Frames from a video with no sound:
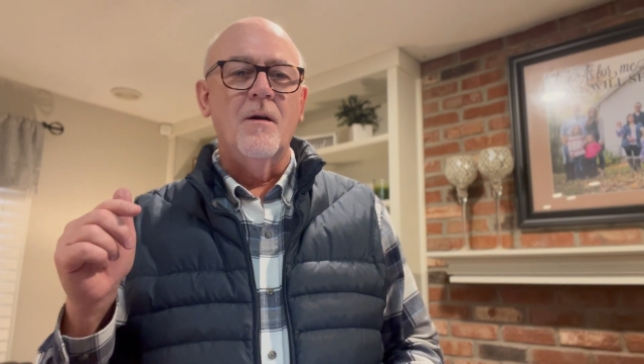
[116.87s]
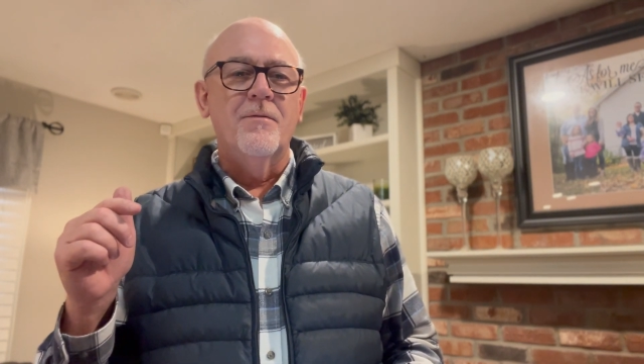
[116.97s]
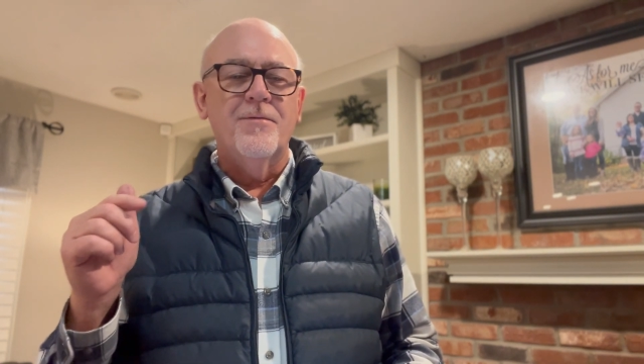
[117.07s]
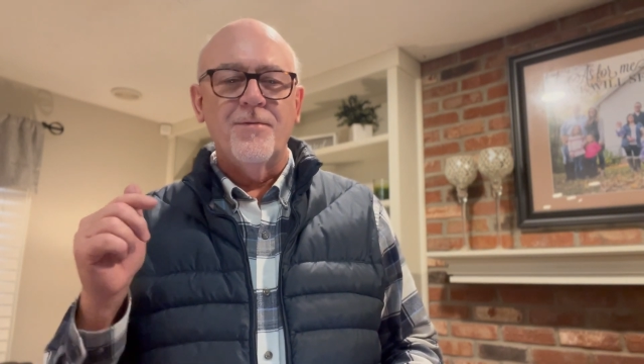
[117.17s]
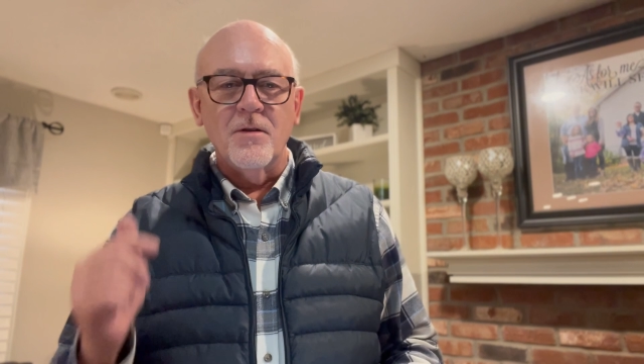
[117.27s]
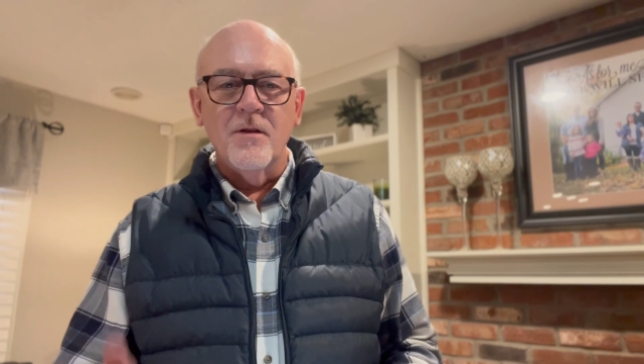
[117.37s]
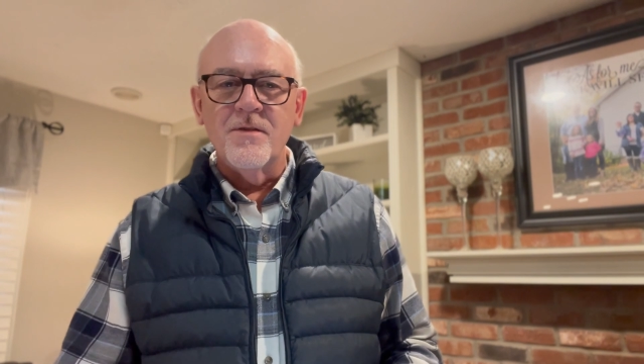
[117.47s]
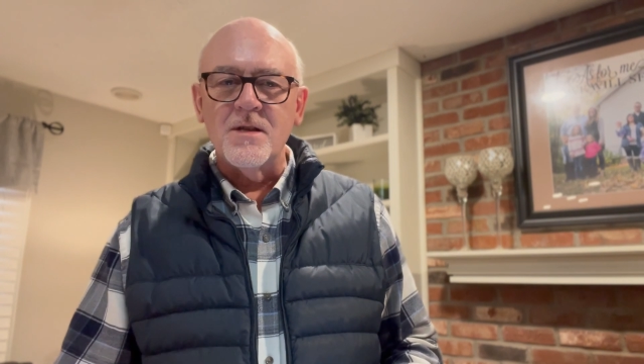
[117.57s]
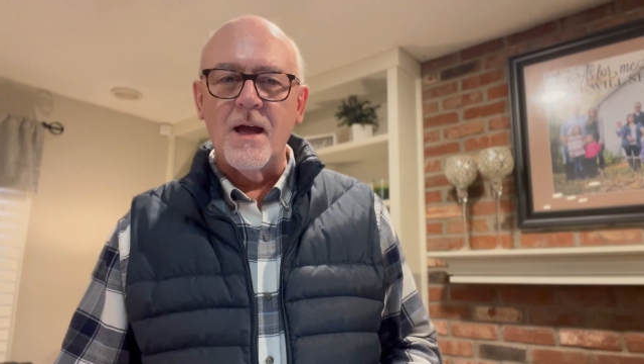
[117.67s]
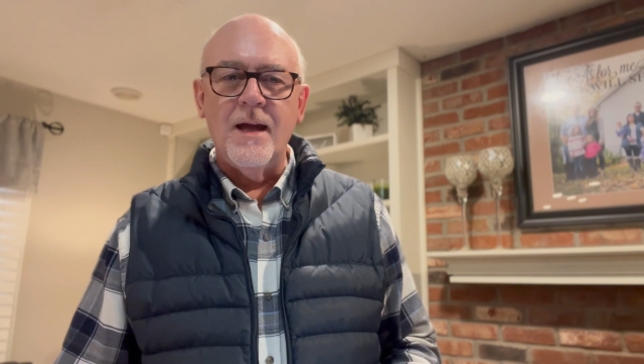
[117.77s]
full
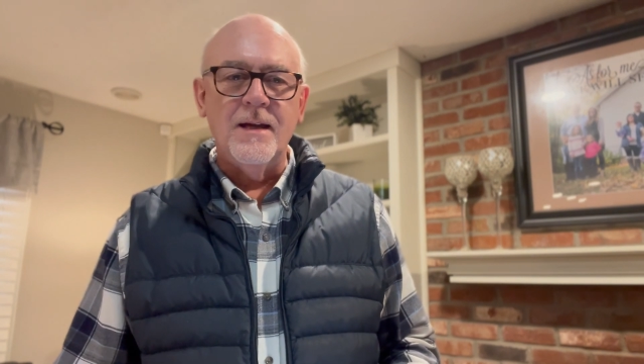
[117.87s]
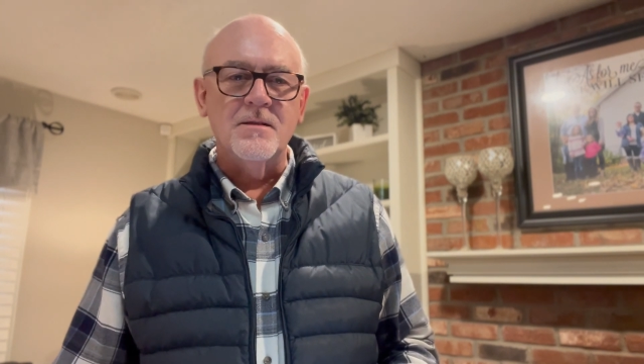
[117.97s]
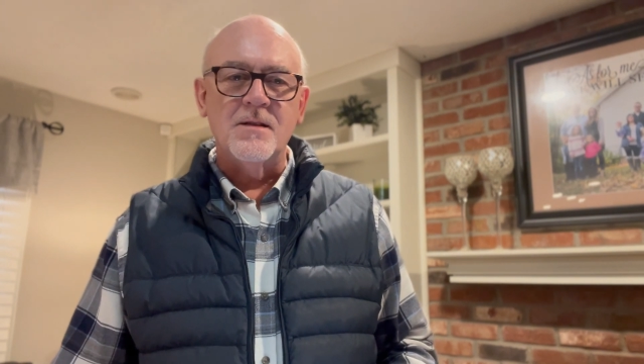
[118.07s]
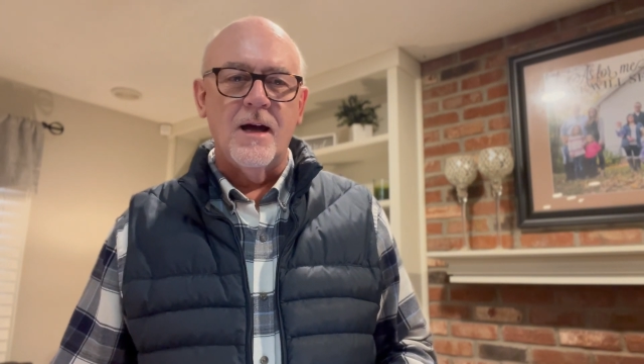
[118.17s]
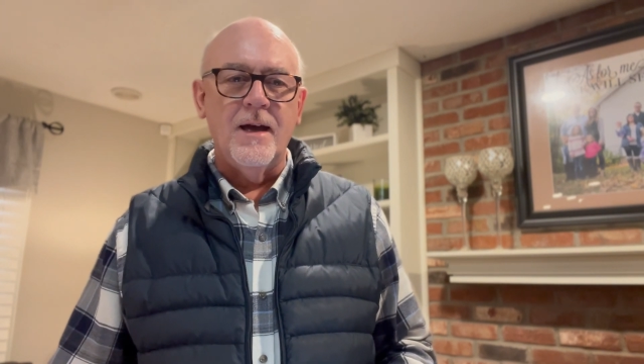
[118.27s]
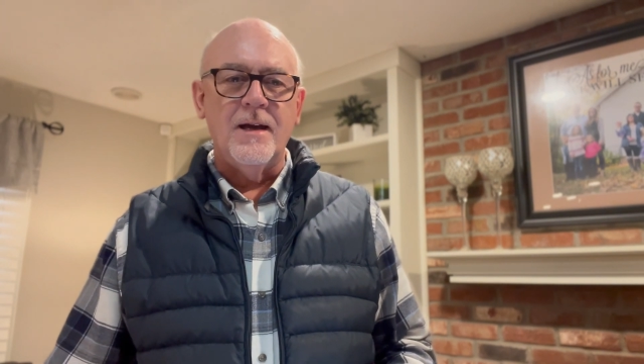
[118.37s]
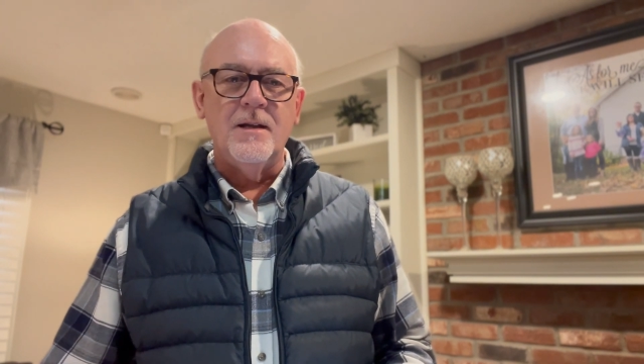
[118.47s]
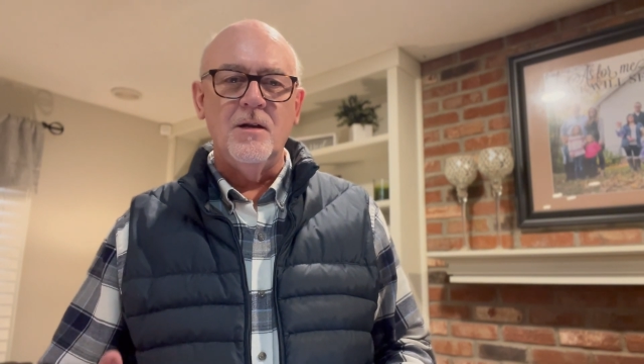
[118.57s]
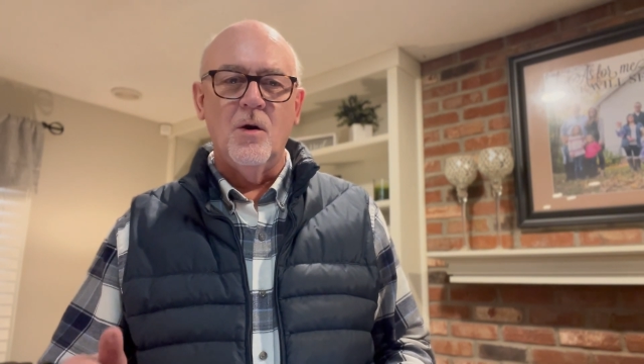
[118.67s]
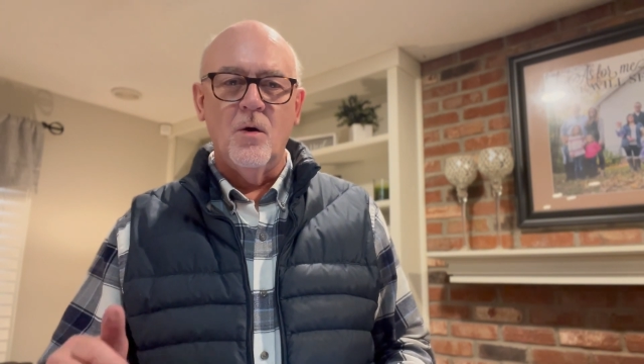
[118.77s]
of
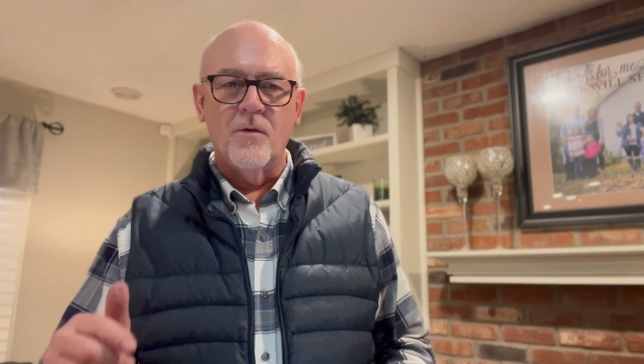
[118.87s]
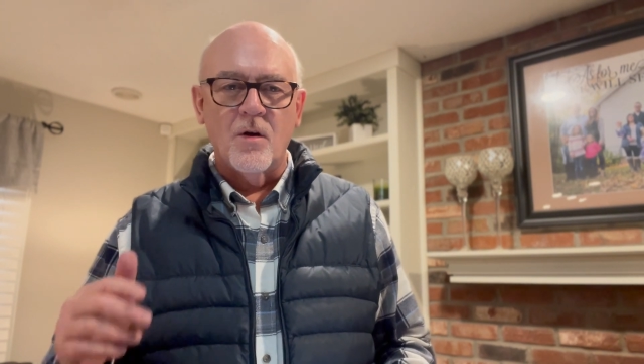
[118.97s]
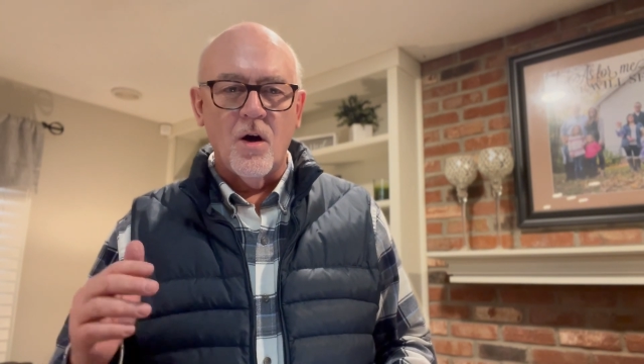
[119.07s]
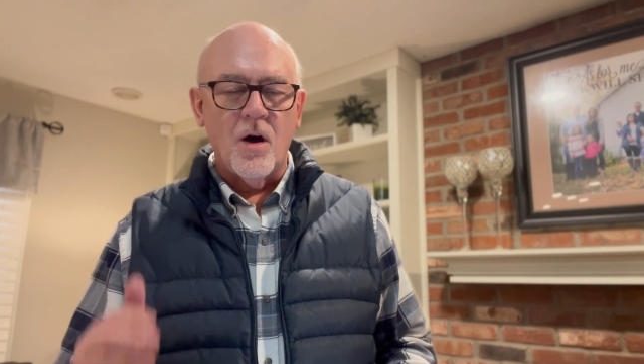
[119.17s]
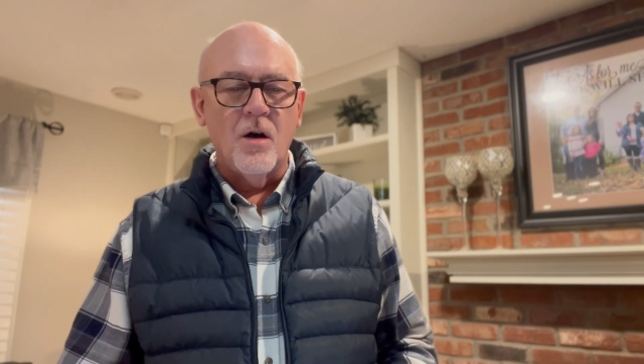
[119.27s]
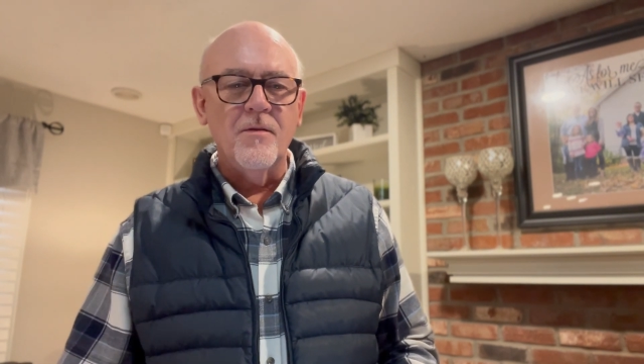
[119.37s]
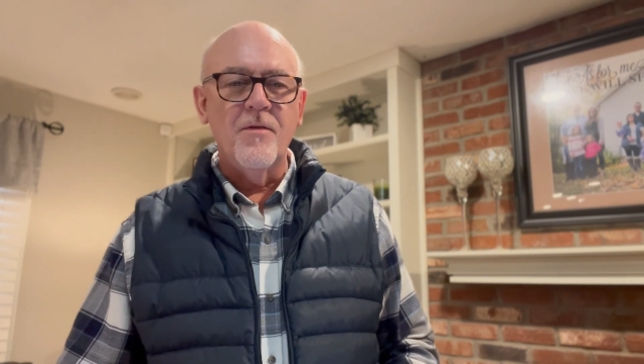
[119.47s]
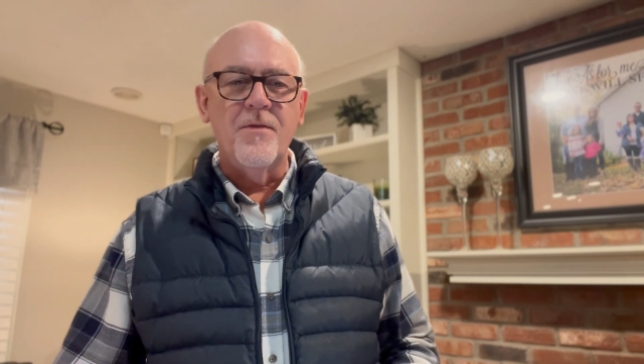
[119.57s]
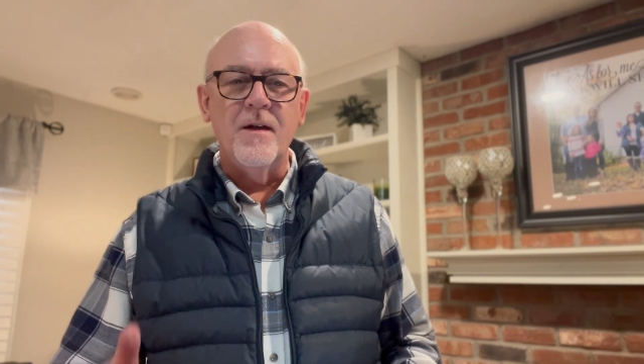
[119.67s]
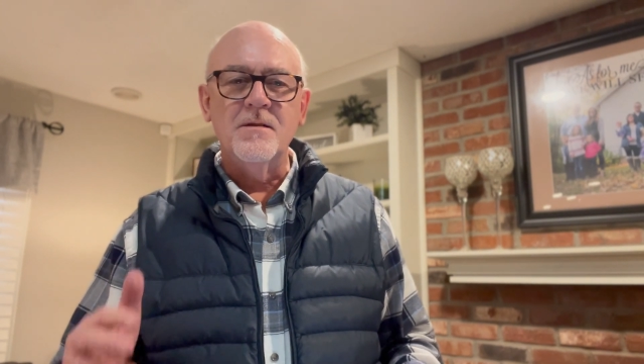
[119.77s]
anxiety over all the
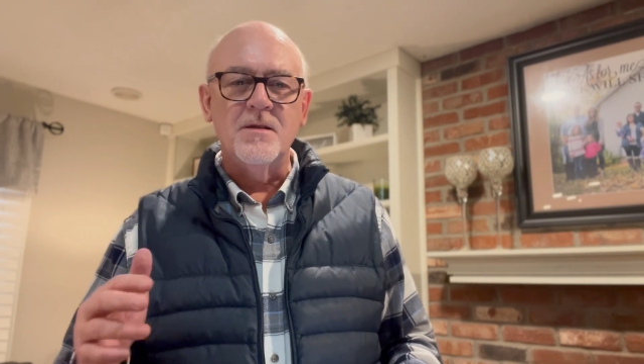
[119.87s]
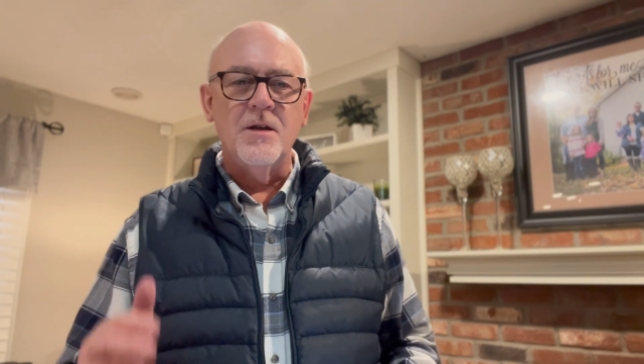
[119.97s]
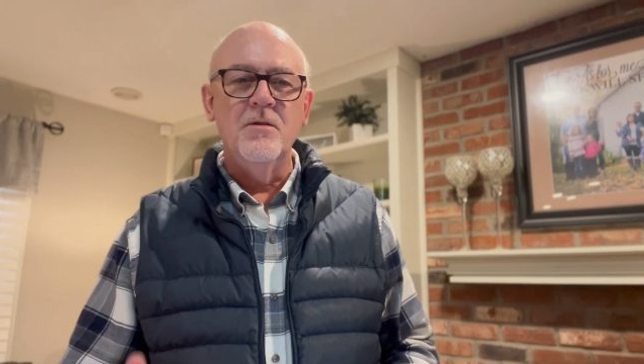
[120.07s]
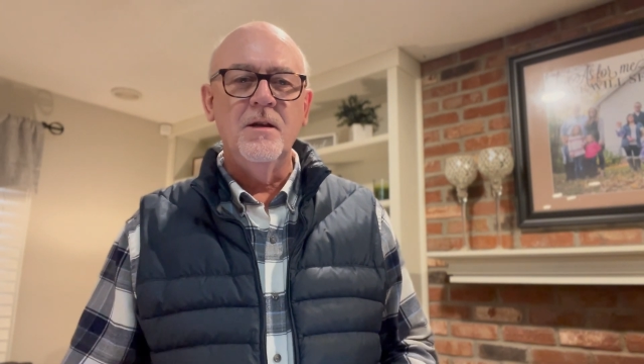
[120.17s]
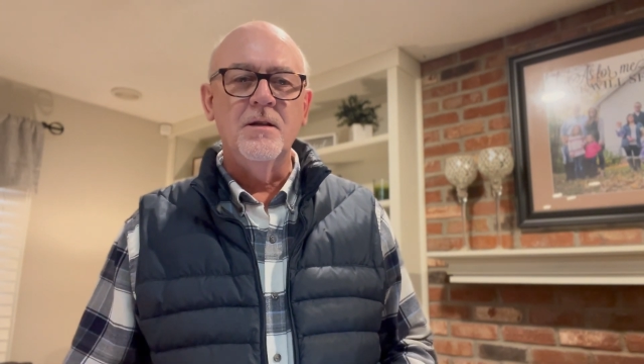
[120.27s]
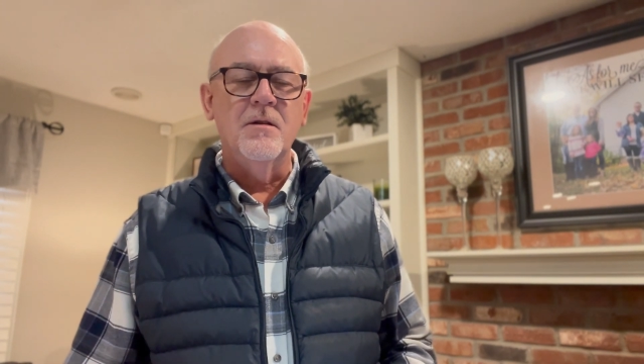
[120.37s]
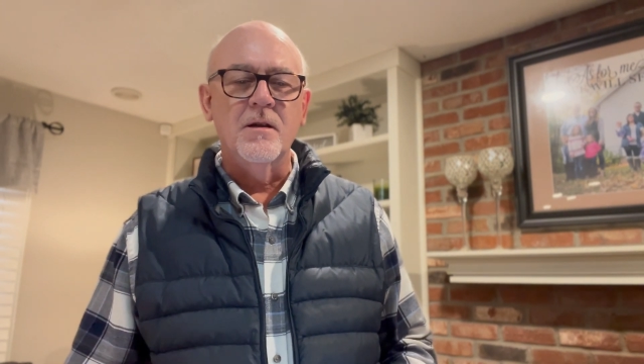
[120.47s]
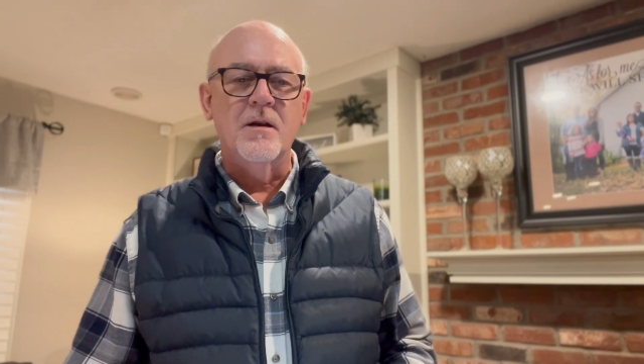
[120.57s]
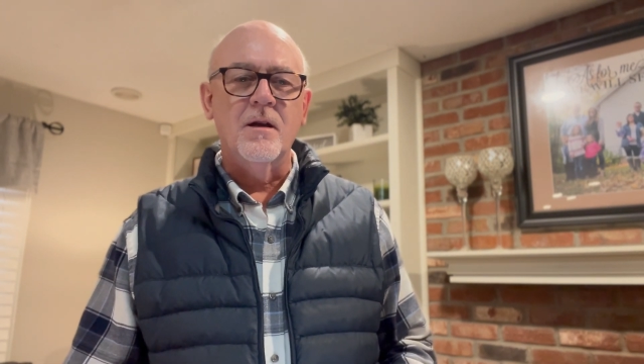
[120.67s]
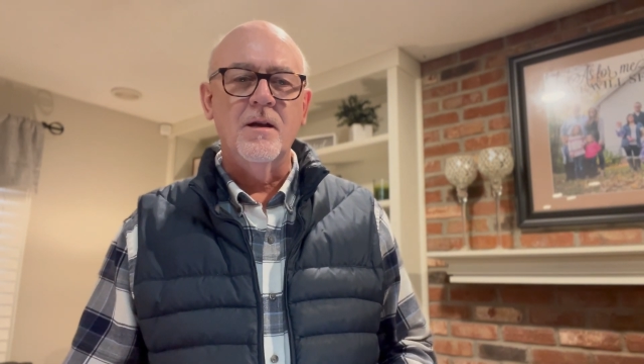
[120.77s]
things that you need to